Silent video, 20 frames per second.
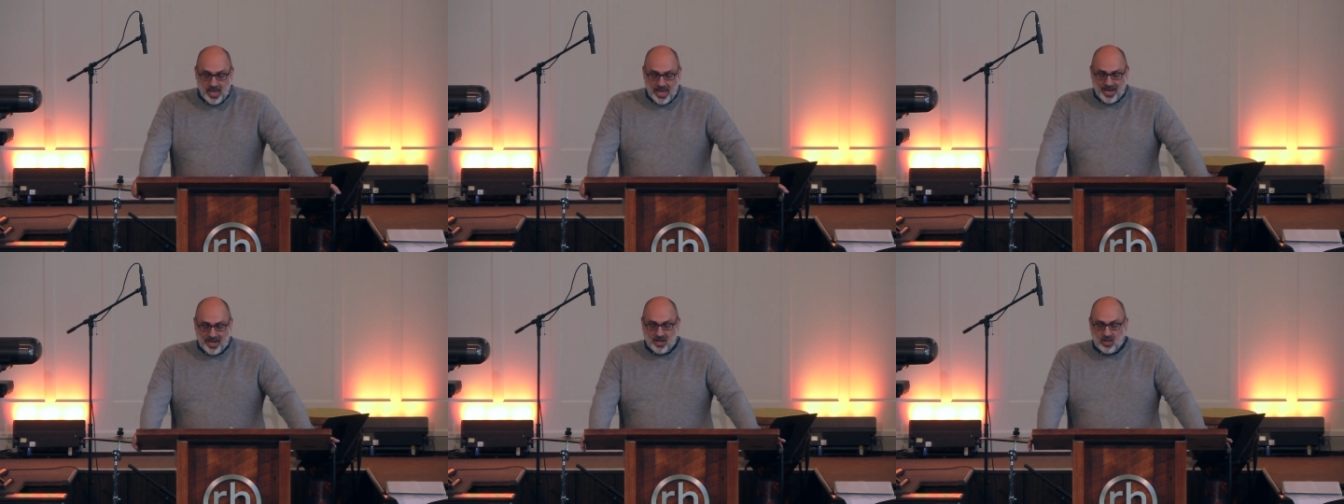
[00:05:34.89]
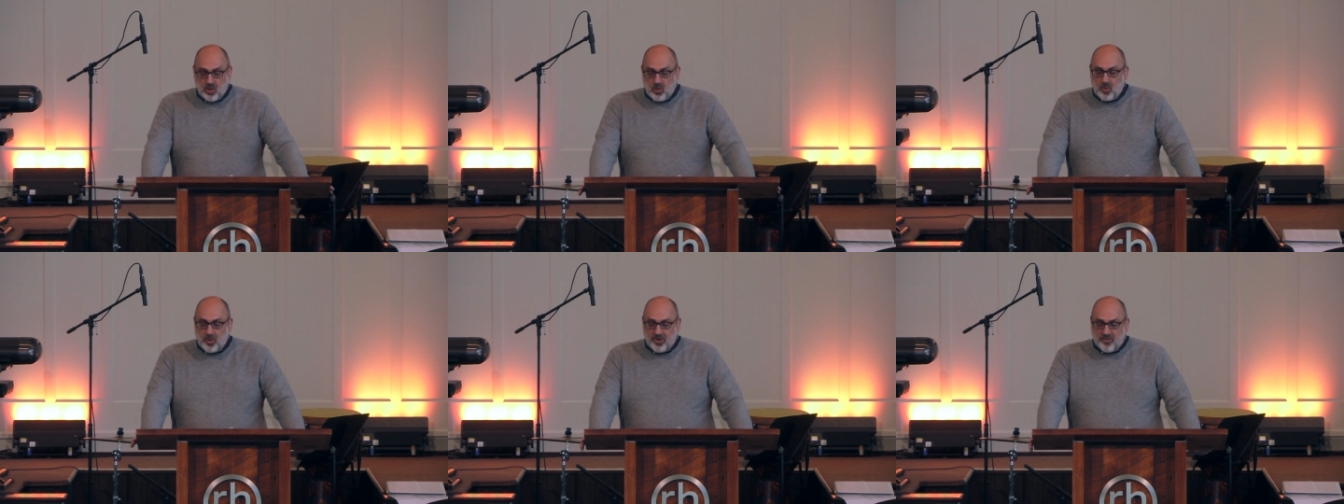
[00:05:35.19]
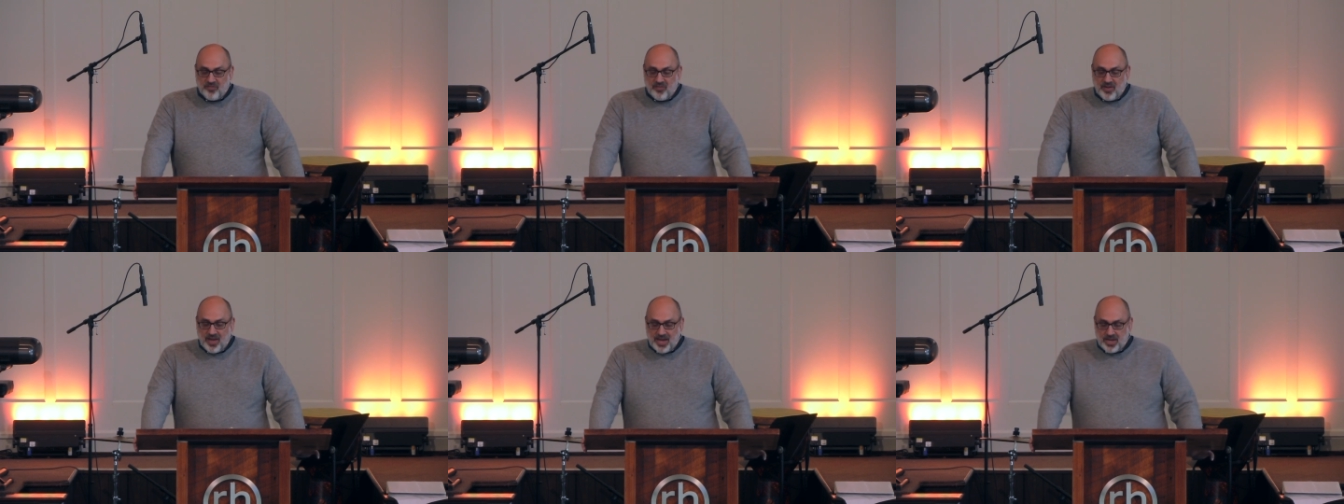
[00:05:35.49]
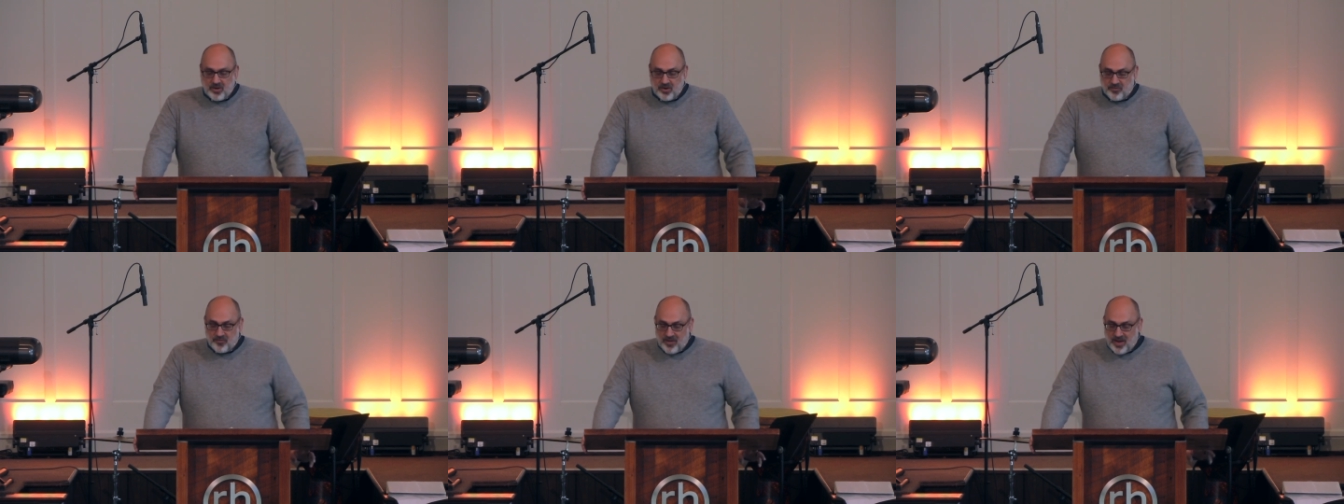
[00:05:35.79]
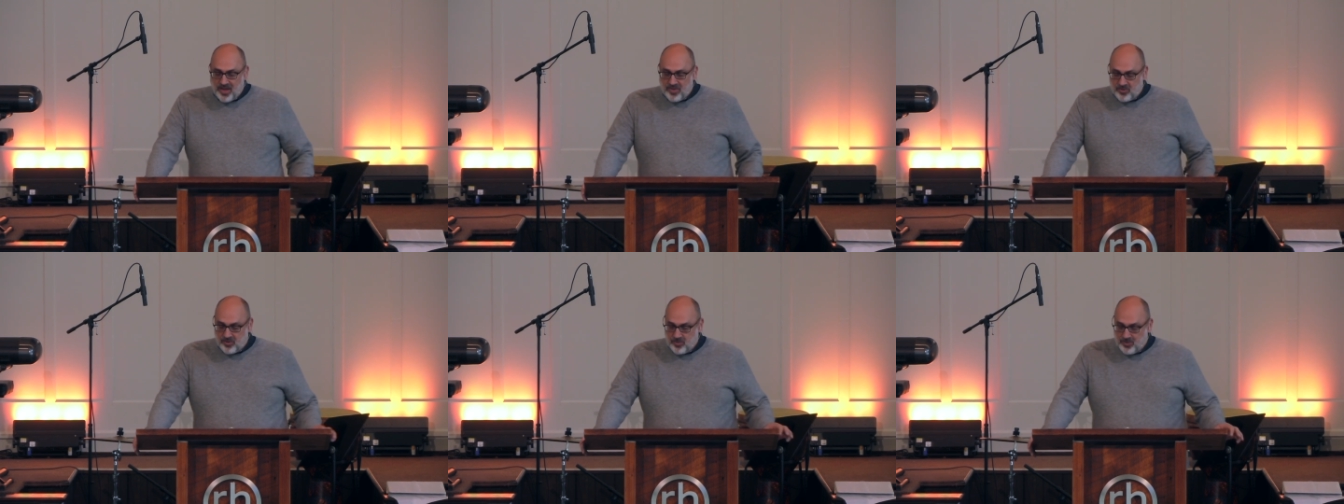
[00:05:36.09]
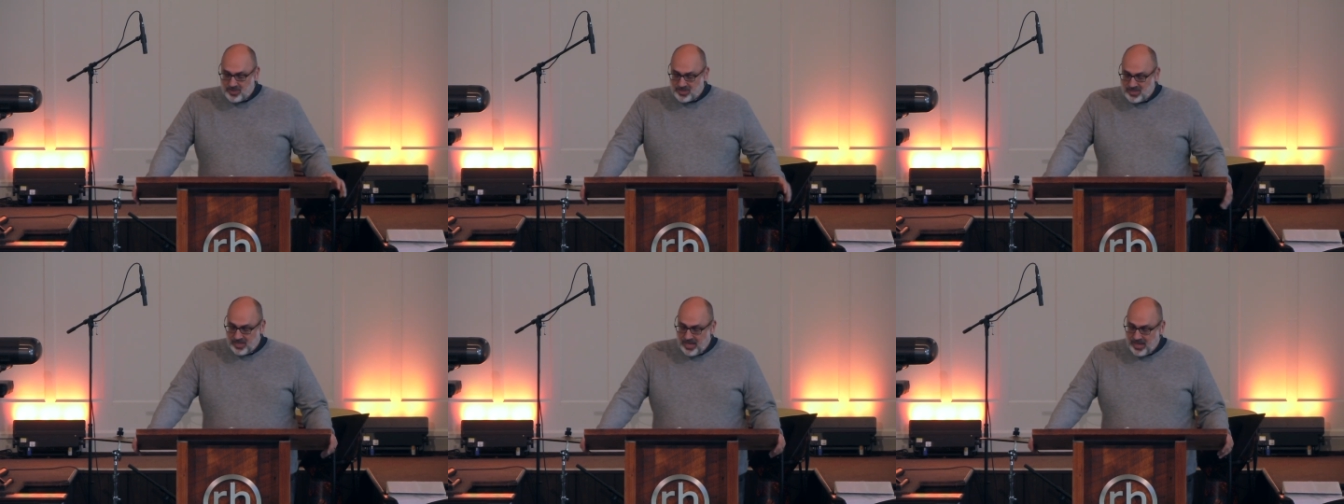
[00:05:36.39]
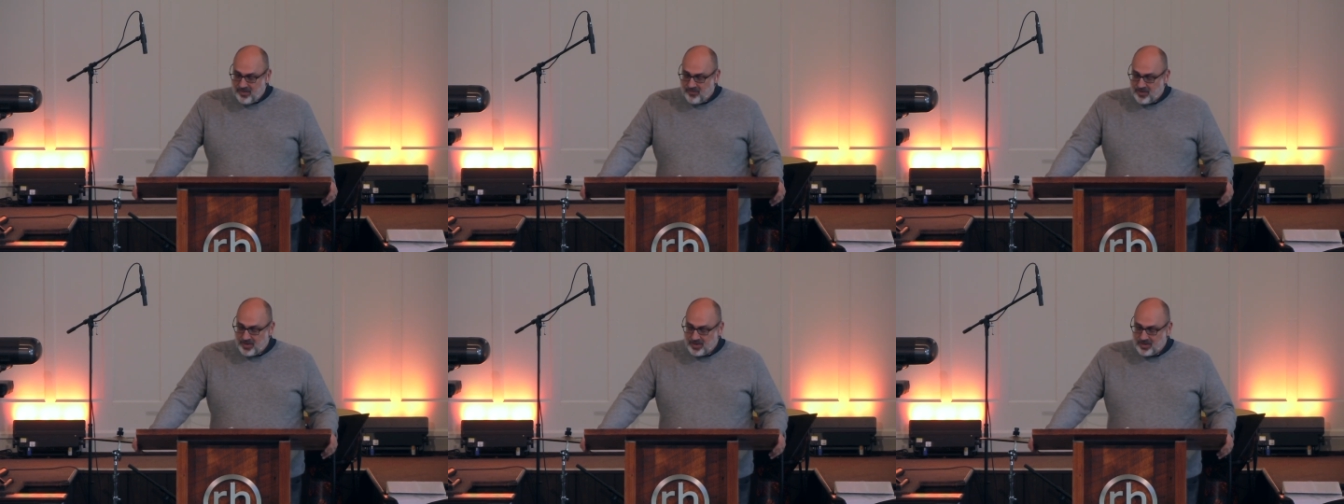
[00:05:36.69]
and glorify your Father who is in
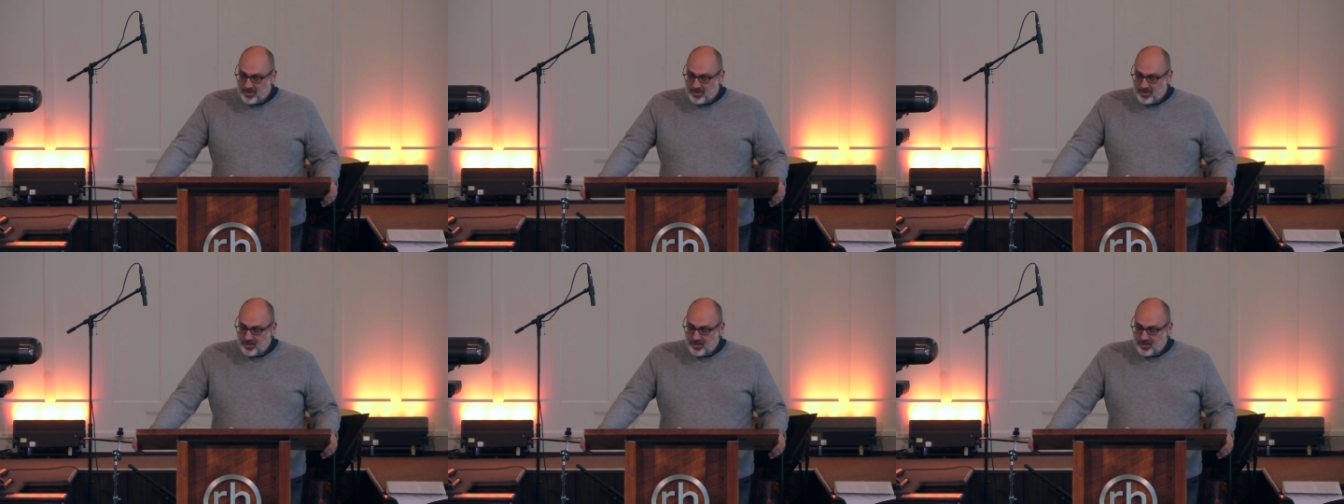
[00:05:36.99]
heaven.